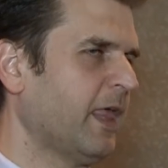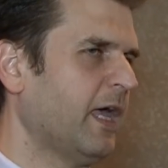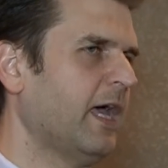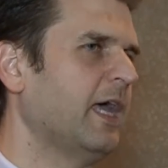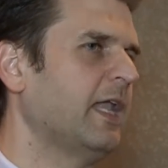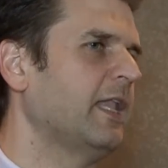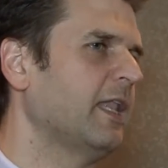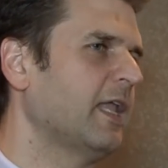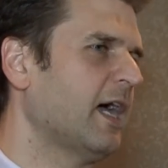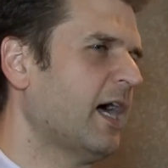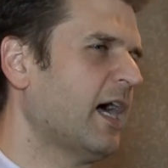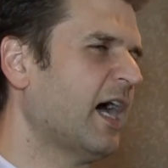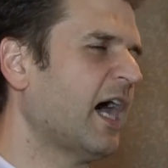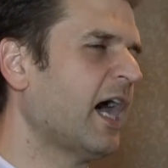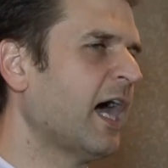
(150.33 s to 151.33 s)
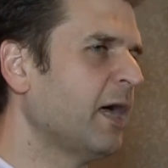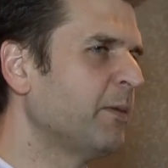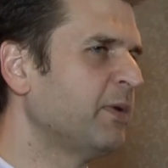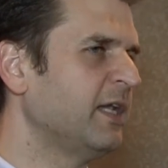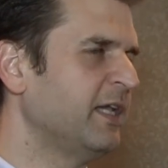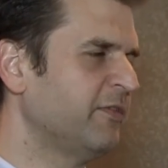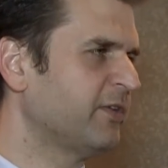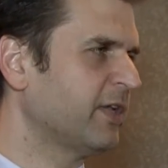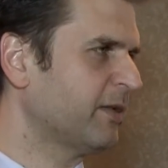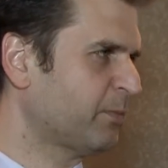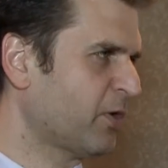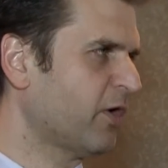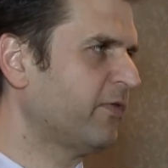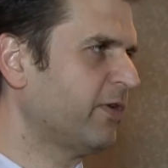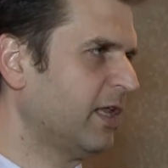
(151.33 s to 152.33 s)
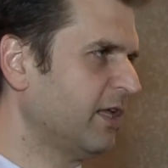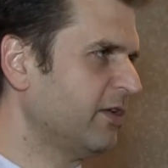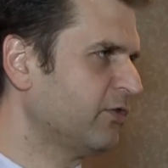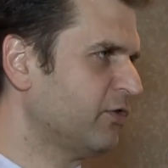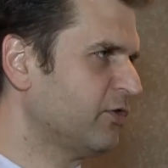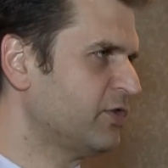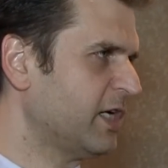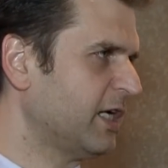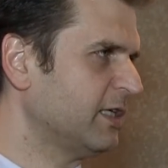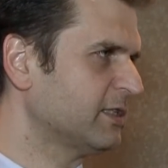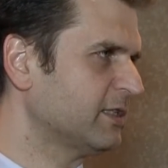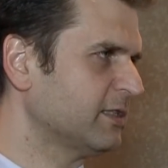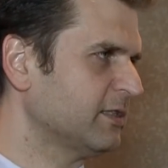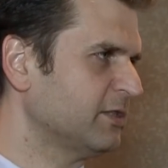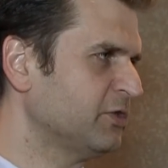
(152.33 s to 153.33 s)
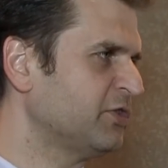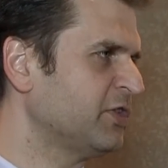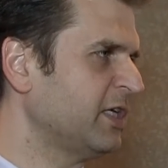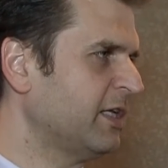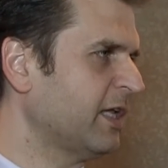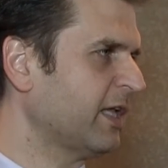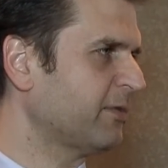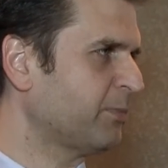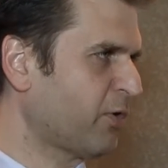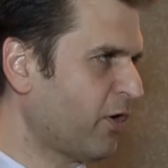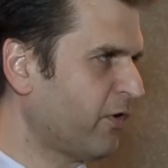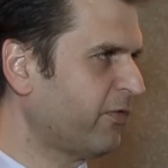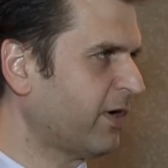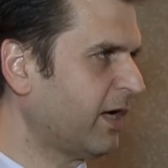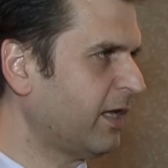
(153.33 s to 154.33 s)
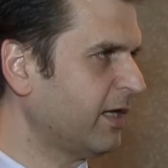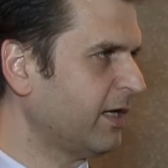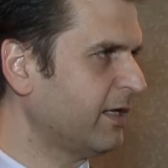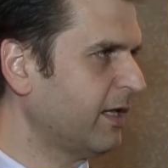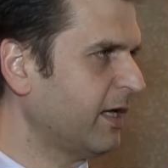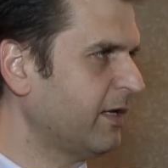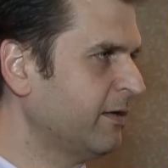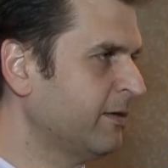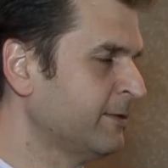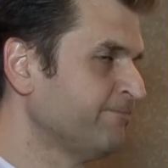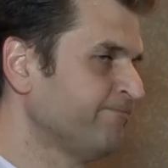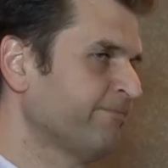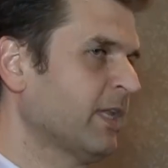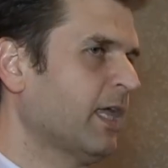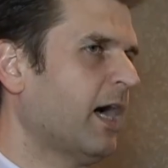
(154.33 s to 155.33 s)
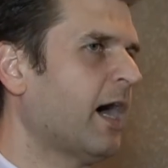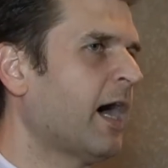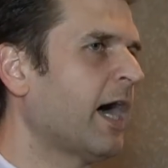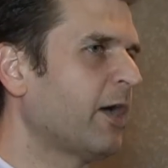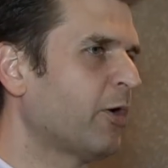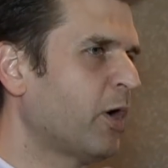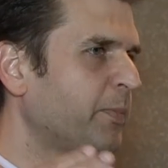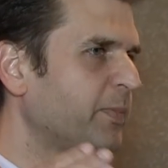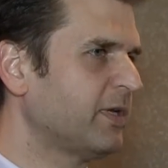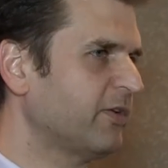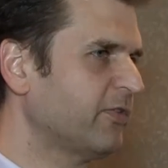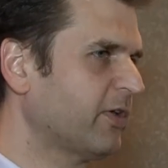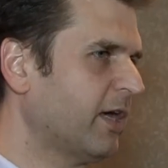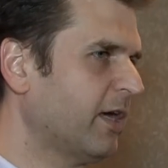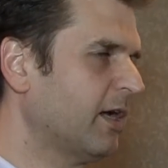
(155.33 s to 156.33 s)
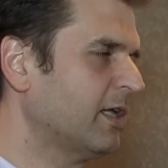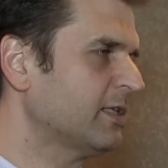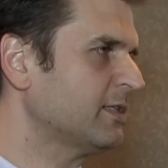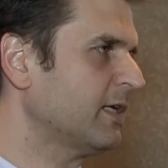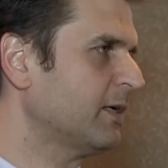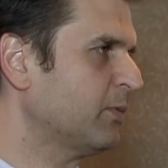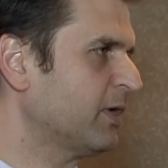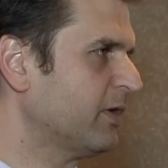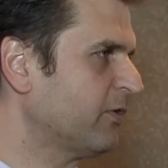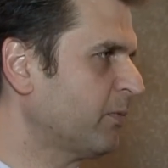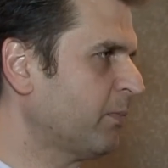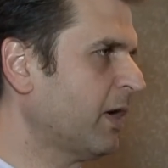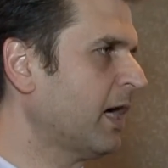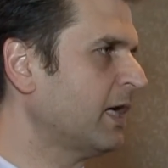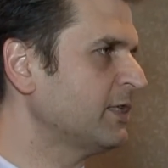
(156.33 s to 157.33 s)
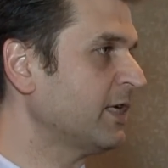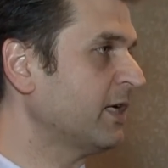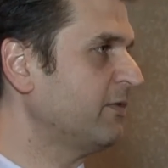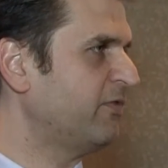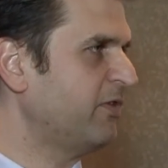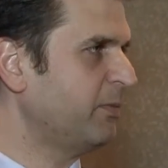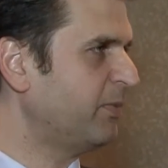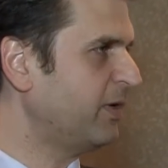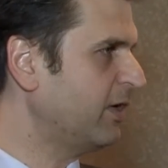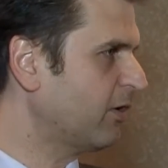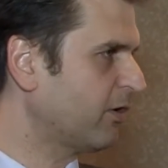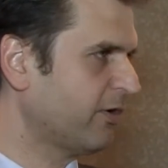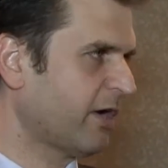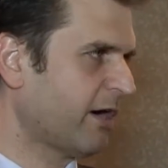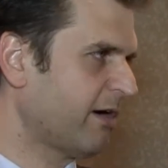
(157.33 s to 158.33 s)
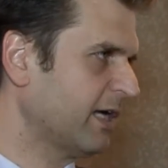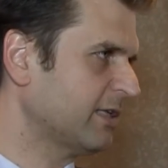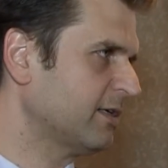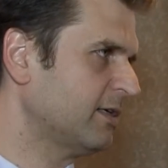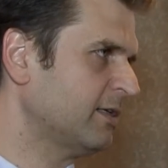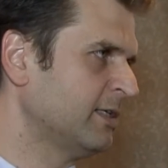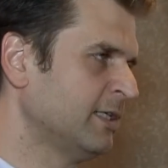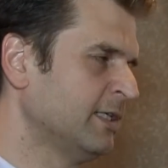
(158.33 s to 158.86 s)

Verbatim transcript: And I believe that profile has to change. You see that profile in higher up in the scale, let's say, with the supply chain VP or director,